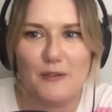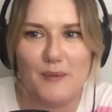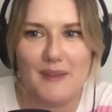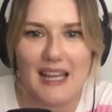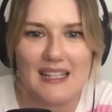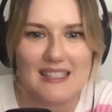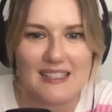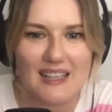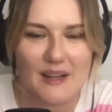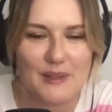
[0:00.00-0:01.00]
the auntie.
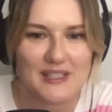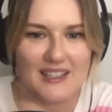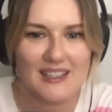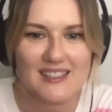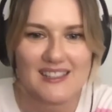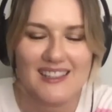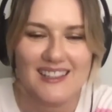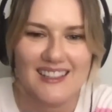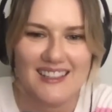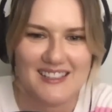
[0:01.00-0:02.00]
That was nice
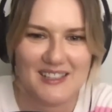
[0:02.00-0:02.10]
to go